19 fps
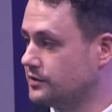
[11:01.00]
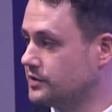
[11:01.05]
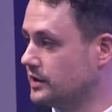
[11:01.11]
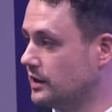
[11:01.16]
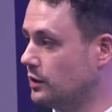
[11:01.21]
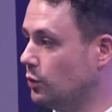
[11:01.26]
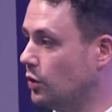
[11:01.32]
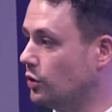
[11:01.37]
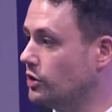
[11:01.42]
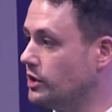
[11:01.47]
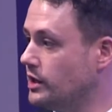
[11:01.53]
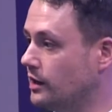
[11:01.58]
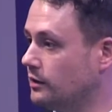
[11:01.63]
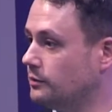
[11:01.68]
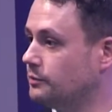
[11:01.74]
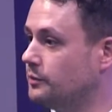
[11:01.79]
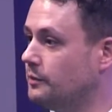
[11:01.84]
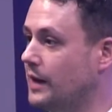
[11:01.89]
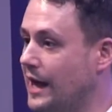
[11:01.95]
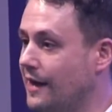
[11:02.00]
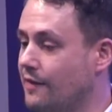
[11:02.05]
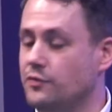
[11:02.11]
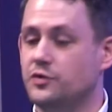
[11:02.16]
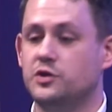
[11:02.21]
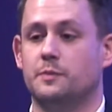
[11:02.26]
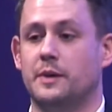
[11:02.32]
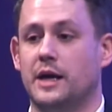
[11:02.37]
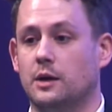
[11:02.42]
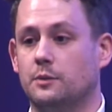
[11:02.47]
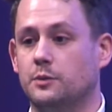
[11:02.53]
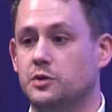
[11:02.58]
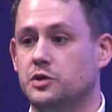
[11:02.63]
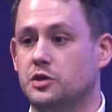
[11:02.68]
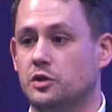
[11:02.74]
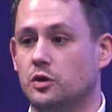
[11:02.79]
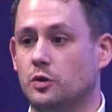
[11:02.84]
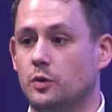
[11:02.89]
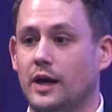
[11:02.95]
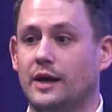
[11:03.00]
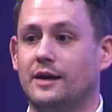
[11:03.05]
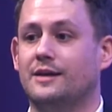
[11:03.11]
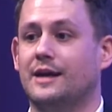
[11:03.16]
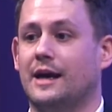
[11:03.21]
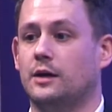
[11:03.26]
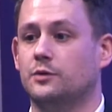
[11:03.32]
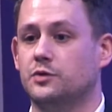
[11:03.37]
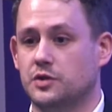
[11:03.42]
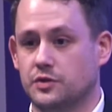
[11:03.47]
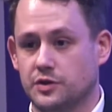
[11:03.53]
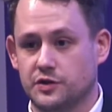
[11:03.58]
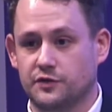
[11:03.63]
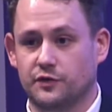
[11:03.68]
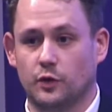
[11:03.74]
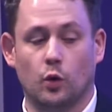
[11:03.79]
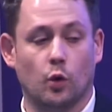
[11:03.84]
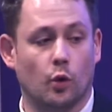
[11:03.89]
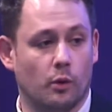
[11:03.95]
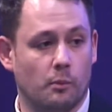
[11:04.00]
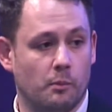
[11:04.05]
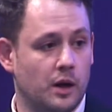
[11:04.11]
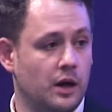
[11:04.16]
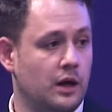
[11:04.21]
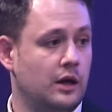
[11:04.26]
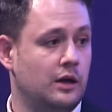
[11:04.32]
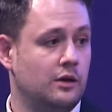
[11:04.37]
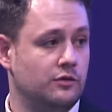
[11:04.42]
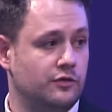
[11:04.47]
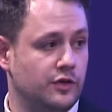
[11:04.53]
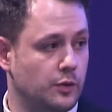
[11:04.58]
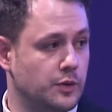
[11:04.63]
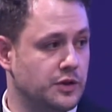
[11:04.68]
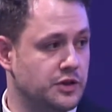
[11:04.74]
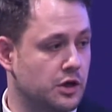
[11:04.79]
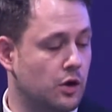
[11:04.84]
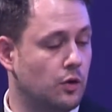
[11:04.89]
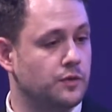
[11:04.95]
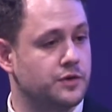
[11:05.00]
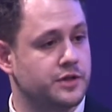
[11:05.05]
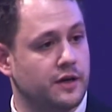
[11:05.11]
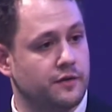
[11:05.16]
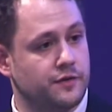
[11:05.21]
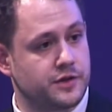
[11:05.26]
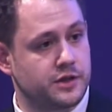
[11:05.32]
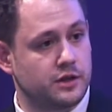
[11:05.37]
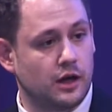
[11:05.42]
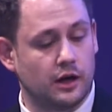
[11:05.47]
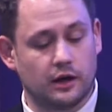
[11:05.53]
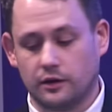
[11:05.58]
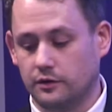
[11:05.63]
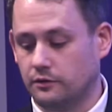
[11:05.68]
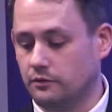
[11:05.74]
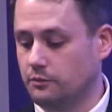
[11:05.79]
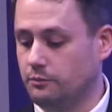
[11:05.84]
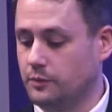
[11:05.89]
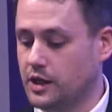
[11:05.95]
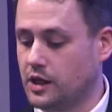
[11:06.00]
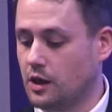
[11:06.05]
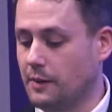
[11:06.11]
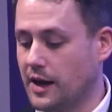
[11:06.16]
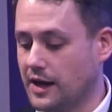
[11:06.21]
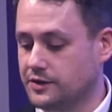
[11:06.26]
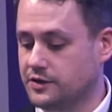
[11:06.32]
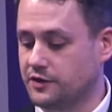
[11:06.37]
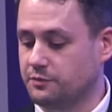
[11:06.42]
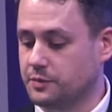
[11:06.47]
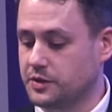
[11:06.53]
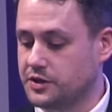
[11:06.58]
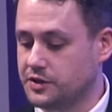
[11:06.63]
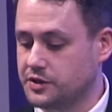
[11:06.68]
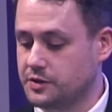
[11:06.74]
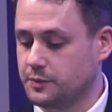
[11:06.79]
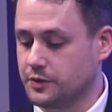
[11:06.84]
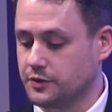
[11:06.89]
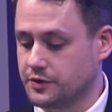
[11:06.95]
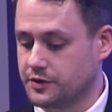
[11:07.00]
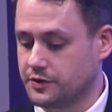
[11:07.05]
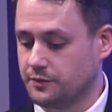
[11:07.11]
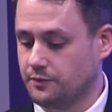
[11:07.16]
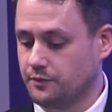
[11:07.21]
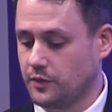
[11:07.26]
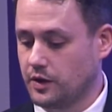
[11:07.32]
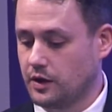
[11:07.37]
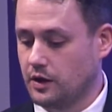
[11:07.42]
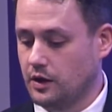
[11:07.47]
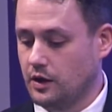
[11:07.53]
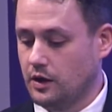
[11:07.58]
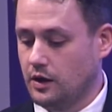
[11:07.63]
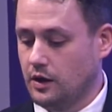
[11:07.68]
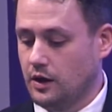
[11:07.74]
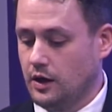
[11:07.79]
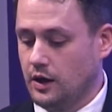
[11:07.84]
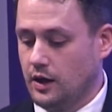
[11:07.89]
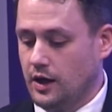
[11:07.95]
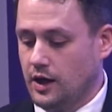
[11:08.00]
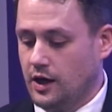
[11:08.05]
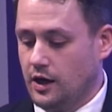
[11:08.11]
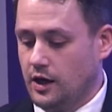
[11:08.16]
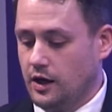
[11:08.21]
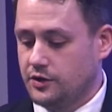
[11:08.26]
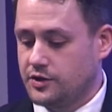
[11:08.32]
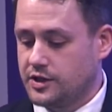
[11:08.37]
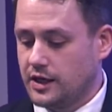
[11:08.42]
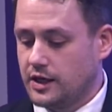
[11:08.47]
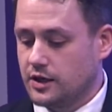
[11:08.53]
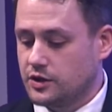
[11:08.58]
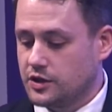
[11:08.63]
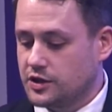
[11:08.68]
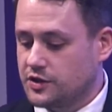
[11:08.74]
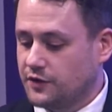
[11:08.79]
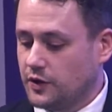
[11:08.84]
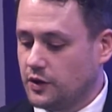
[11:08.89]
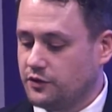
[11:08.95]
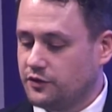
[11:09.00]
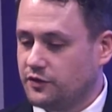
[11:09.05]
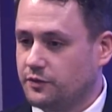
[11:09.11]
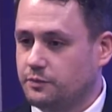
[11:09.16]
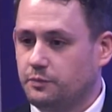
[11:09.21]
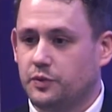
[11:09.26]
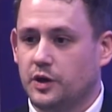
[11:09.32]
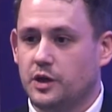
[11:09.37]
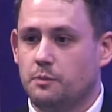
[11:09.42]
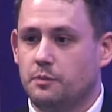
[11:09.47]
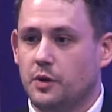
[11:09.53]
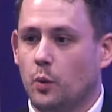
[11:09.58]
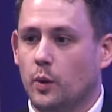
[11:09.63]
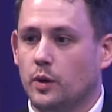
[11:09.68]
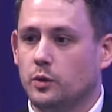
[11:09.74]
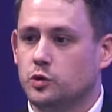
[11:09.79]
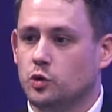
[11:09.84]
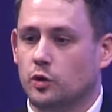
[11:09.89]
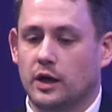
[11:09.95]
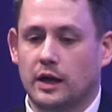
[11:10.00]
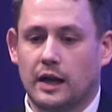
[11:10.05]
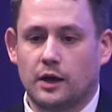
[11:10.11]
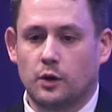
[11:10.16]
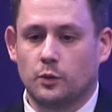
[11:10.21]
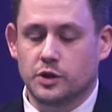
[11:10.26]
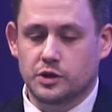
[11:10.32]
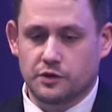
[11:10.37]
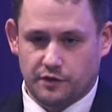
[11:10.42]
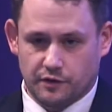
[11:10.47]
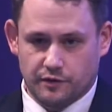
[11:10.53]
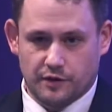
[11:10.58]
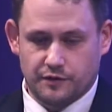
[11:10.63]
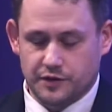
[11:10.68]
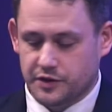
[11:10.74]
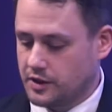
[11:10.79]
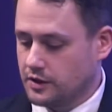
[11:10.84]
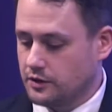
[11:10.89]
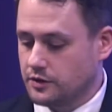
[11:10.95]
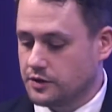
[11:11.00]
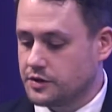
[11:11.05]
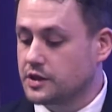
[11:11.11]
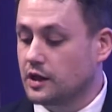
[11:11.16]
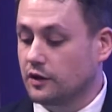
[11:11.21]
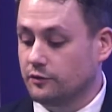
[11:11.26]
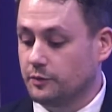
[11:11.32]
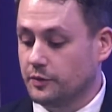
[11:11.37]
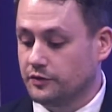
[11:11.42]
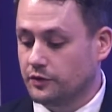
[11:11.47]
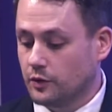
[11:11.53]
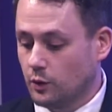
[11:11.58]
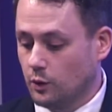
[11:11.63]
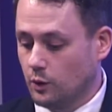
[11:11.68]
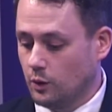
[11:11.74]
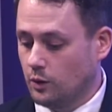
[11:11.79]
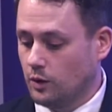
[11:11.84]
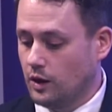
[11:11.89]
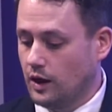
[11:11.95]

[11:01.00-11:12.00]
they want young men to be able to encounter this forum, view its content, and become active participants. Second, it's full of pretty bewildering language if you've never seen this stuff before.